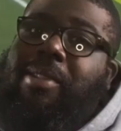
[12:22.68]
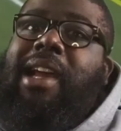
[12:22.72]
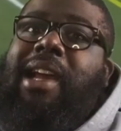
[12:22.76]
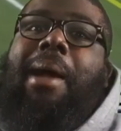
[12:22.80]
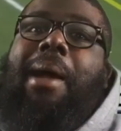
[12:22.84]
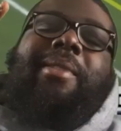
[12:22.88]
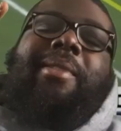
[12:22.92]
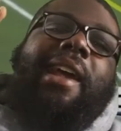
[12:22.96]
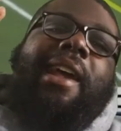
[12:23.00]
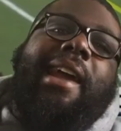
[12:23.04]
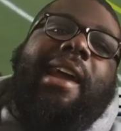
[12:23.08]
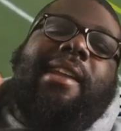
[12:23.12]

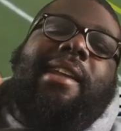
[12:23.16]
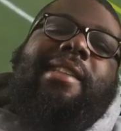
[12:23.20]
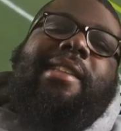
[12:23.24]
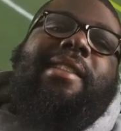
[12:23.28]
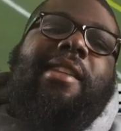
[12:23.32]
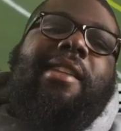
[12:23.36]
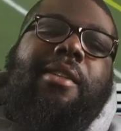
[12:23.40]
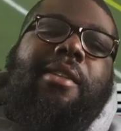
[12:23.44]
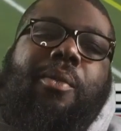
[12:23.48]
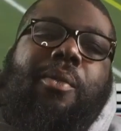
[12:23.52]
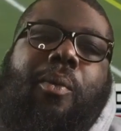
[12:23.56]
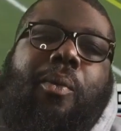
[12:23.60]
I can see
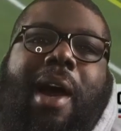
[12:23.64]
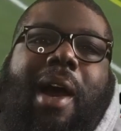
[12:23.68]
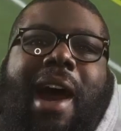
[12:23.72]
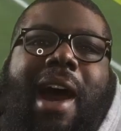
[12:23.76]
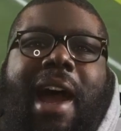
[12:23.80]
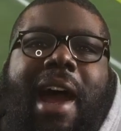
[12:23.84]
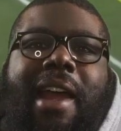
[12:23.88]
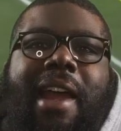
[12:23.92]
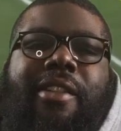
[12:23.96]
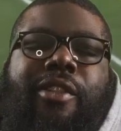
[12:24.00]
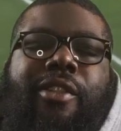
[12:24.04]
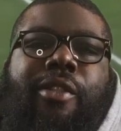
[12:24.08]

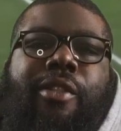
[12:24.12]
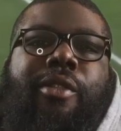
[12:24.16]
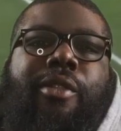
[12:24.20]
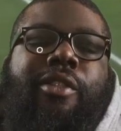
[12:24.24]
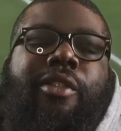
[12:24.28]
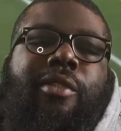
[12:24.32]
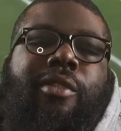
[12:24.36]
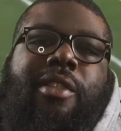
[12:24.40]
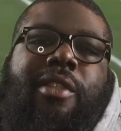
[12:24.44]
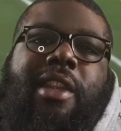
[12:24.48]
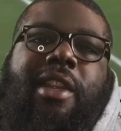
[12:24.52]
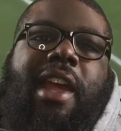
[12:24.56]
why dudes are
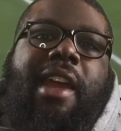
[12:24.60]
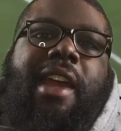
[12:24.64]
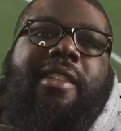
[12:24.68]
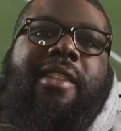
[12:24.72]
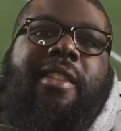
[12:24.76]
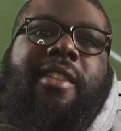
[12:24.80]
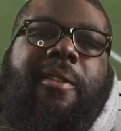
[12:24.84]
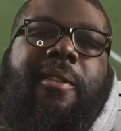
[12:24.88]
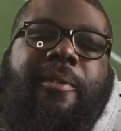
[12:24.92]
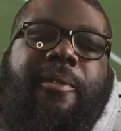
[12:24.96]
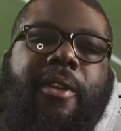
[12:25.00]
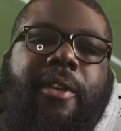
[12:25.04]
in the X
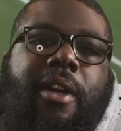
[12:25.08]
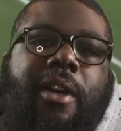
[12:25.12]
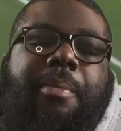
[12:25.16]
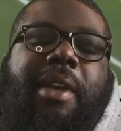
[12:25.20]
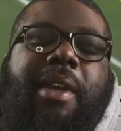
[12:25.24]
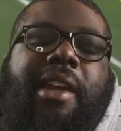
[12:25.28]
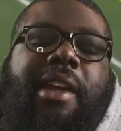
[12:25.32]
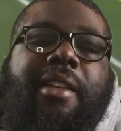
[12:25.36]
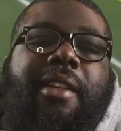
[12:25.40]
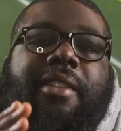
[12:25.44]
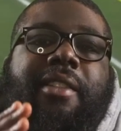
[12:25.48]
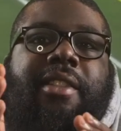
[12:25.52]
F L
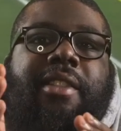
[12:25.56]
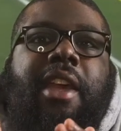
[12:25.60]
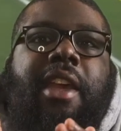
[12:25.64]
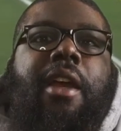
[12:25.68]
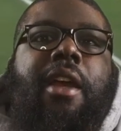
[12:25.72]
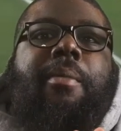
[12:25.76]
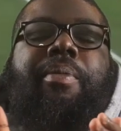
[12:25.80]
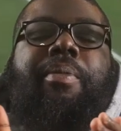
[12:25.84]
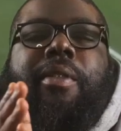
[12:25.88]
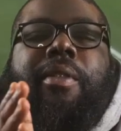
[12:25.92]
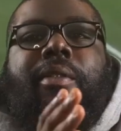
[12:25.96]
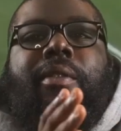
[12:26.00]
because their
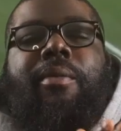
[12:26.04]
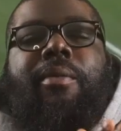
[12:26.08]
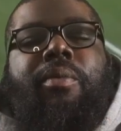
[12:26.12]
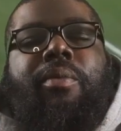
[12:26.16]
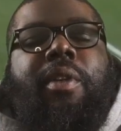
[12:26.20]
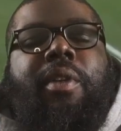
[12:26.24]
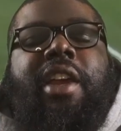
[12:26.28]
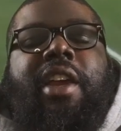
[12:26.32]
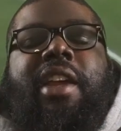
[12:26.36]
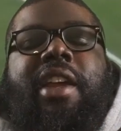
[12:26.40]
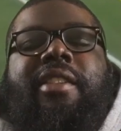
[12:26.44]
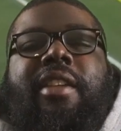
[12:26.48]

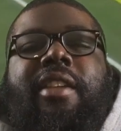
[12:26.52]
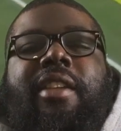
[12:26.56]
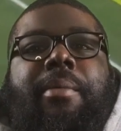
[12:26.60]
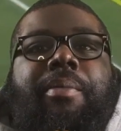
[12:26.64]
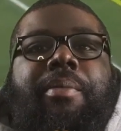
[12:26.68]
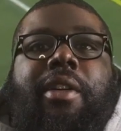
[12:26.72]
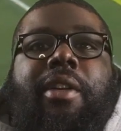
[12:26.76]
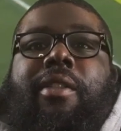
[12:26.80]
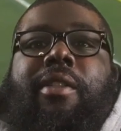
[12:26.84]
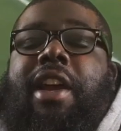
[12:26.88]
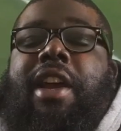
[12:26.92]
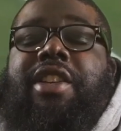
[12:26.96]
reads and
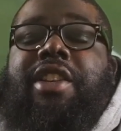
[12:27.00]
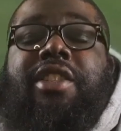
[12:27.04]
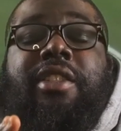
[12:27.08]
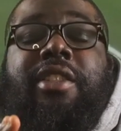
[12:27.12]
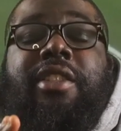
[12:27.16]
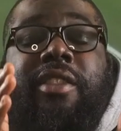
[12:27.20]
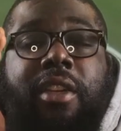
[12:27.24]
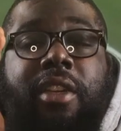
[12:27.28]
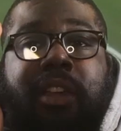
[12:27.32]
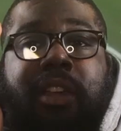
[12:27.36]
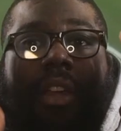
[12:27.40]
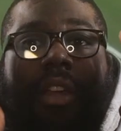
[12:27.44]
progressions,
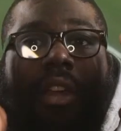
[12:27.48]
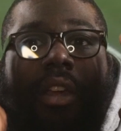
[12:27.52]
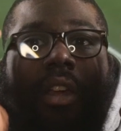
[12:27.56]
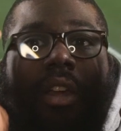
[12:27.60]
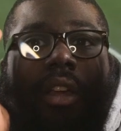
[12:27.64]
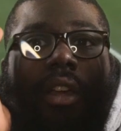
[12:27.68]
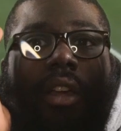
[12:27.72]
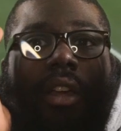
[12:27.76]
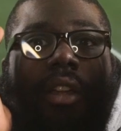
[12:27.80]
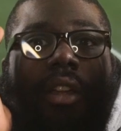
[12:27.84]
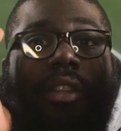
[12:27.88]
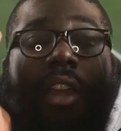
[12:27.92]

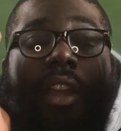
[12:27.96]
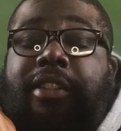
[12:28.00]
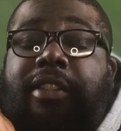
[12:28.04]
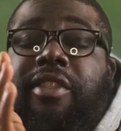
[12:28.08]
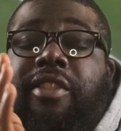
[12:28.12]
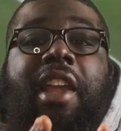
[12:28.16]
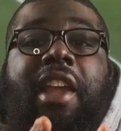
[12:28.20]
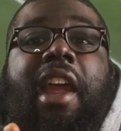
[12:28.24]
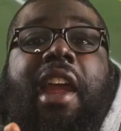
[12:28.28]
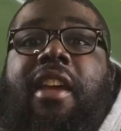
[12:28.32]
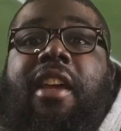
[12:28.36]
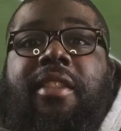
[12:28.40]
their
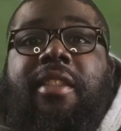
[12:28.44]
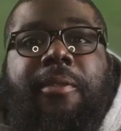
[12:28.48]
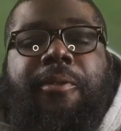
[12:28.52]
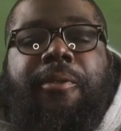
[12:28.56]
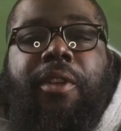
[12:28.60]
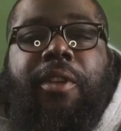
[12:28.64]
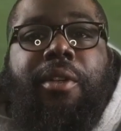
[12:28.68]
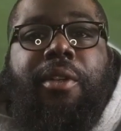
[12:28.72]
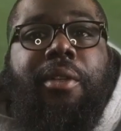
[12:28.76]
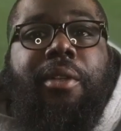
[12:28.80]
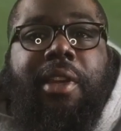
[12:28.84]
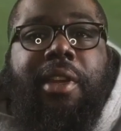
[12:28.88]
scan in the
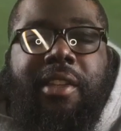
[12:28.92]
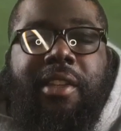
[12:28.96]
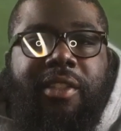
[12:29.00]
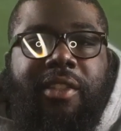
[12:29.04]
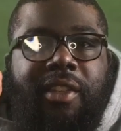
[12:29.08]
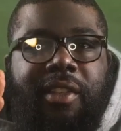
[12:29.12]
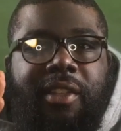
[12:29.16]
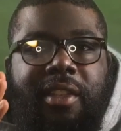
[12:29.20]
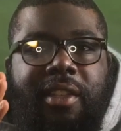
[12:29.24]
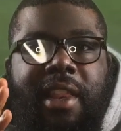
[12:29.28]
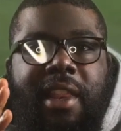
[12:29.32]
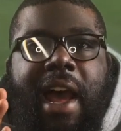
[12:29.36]
field is
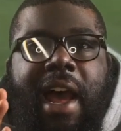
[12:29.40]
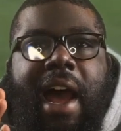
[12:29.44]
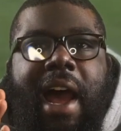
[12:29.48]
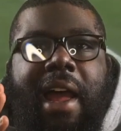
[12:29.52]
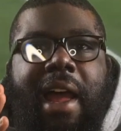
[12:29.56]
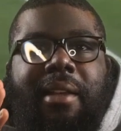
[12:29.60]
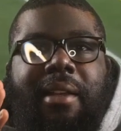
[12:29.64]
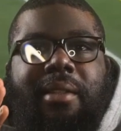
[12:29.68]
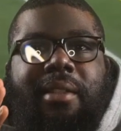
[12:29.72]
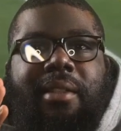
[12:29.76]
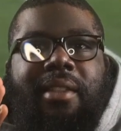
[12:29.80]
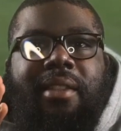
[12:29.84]
just not
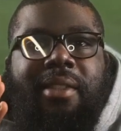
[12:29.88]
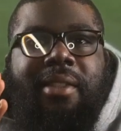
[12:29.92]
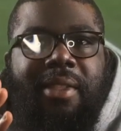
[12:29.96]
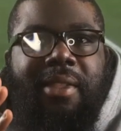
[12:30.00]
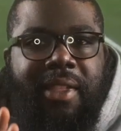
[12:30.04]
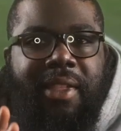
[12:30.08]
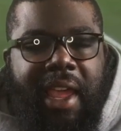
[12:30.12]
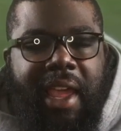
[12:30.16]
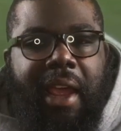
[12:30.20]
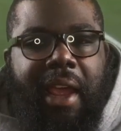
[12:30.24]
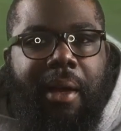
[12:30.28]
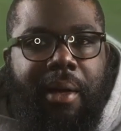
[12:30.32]

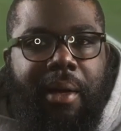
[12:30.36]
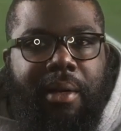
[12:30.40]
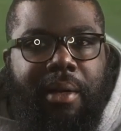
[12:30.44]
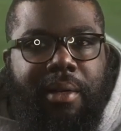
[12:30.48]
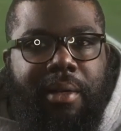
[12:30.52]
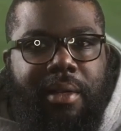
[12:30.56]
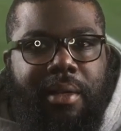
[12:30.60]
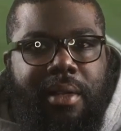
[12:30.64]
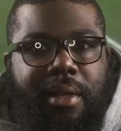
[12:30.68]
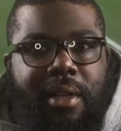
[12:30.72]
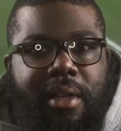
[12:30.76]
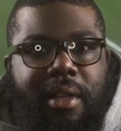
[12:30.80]
there.
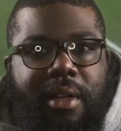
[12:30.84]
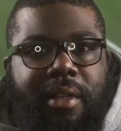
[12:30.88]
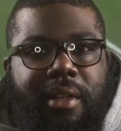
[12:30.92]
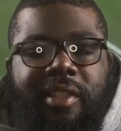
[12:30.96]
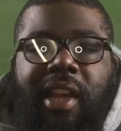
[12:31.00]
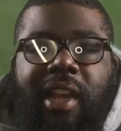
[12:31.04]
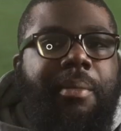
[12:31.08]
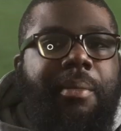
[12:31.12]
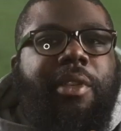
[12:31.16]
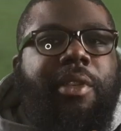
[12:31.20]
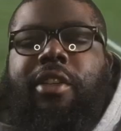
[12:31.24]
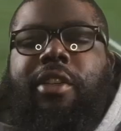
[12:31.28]

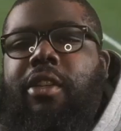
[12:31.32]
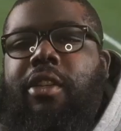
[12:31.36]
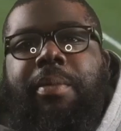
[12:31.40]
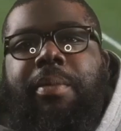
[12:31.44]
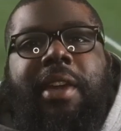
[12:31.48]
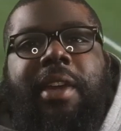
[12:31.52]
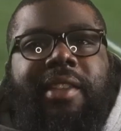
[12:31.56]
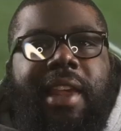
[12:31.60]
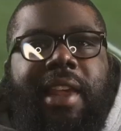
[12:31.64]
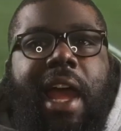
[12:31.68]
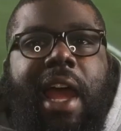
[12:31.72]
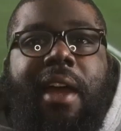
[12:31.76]
Some Q Bs
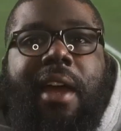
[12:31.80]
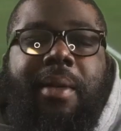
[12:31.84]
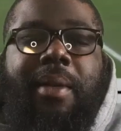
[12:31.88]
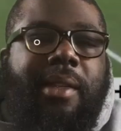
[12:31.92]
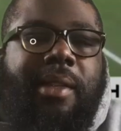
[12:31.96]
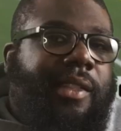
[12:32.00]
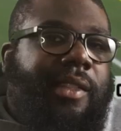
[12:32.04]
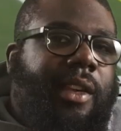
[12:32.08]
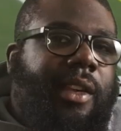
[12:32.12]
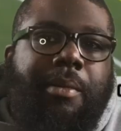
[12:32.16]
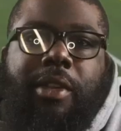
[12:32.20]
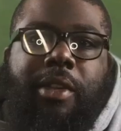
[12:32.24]
have it,
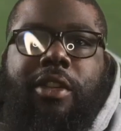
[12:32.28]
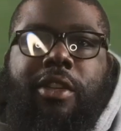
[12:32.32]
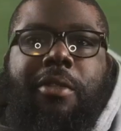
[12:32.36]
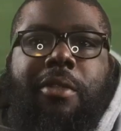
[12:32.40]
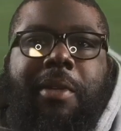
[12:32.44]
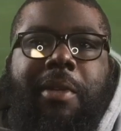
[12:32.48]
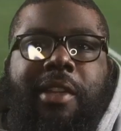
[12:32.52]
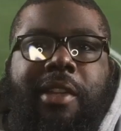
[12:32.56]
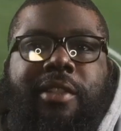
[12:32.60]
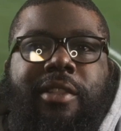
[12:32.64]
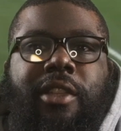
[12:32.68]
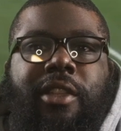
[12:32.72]
some Q
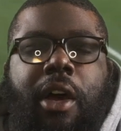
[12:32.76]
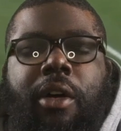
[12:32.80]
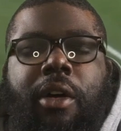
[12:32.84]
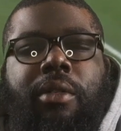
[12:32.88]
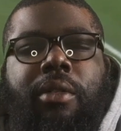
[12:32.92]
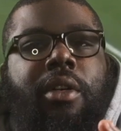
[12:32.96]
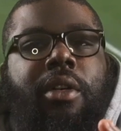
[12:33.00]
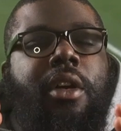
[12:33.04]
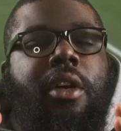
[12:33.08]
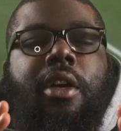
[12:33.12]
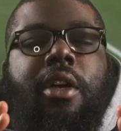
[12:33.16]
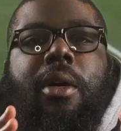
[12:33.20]
Bs don't,
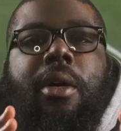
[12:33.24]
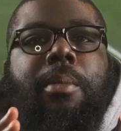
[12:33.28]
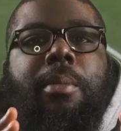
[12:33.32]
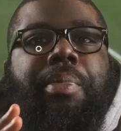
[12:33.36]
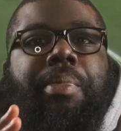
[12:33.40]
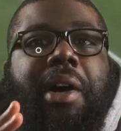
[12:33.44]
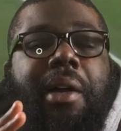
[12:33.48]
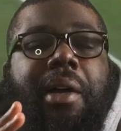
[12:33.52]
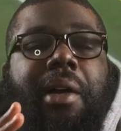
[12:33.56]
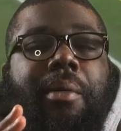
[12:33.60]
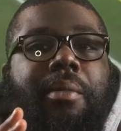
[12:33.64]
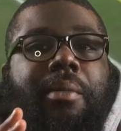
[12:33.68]

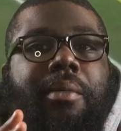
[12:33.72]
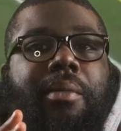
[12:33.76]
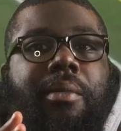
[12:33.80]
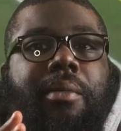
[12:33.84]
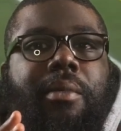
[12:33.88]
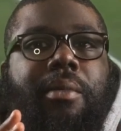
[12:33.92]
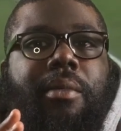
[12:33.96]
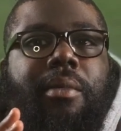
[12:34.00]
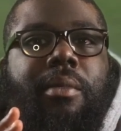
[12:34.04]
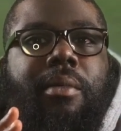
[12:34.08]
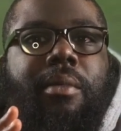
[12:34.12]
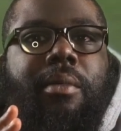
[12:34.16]
but
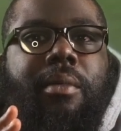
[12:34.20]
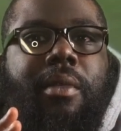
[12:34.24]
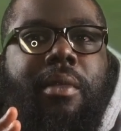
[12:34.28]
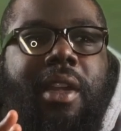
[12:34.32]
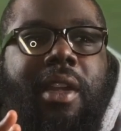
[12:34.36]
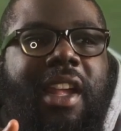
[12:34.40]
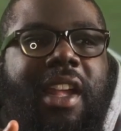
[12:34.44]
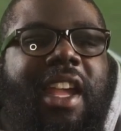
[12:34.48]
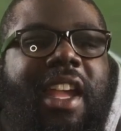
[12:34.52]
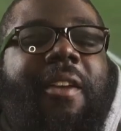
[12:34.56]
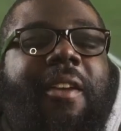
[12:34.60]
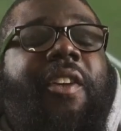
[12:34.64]

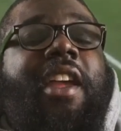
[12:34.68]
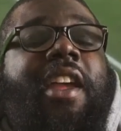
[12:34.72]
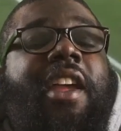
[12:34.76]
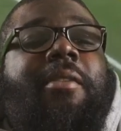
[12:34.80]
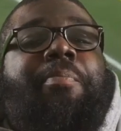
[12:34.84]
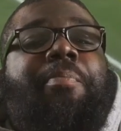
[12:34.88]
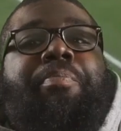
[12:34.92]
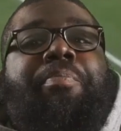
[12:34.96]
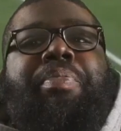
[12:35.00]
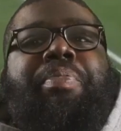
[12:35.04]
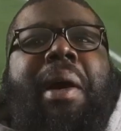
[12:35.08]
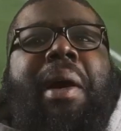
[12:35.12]
if he's
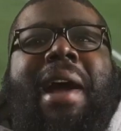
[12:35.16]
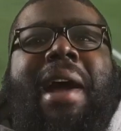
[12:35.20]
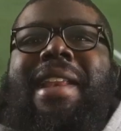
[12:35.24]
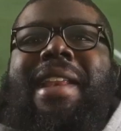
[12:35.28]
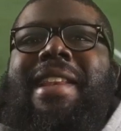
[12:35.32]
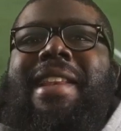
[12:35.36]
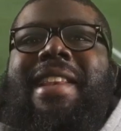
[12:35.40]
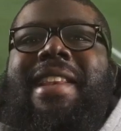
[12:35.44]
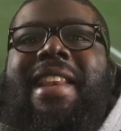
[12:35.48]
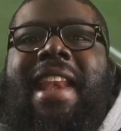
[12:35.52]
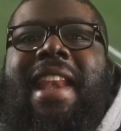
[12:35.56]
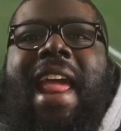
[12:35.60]
butt
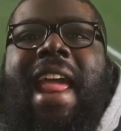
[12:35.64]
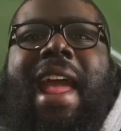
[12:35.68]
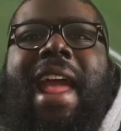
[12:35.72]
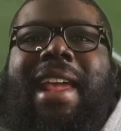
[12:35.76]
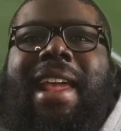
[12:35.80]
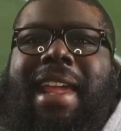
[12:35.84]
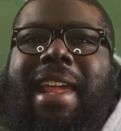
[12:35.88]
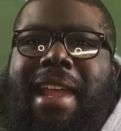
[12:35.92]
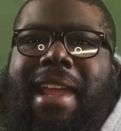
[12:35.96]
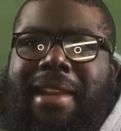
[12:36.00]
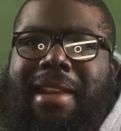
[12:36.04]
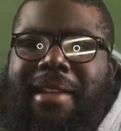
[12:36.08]

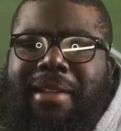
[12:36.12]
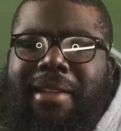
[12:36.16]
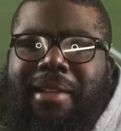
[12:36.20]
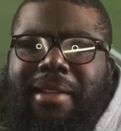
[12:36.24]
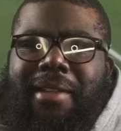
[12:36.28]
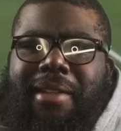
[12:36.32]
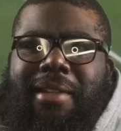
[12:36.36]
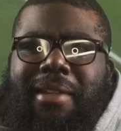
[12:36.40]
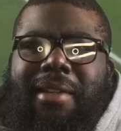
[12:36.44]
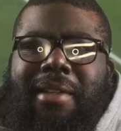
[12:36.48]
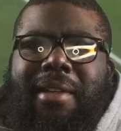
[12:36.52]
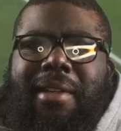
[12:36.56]
naked,
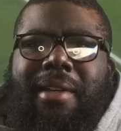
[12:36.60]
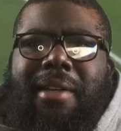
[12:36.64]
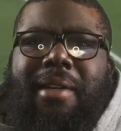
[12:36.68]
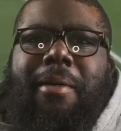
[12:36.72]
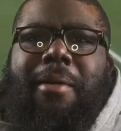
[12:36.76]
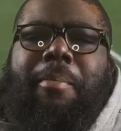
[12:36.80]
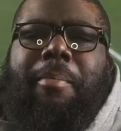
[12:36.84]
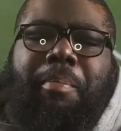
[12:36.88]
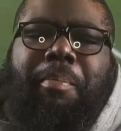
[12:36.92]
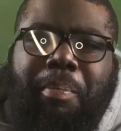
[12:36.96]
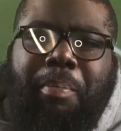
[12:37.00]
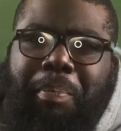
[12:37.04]

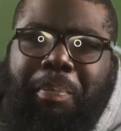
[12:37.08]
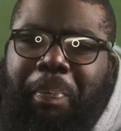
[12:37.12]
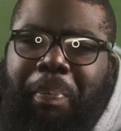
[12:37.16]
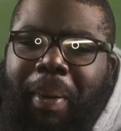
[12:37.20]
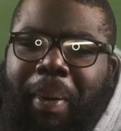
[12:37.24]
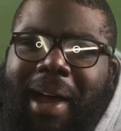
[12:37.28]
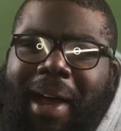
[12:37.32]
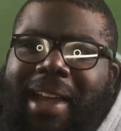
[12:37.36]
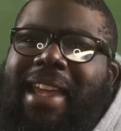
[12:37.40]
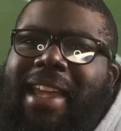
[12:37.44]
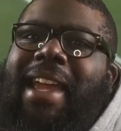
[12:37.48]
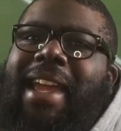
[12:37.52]
bucket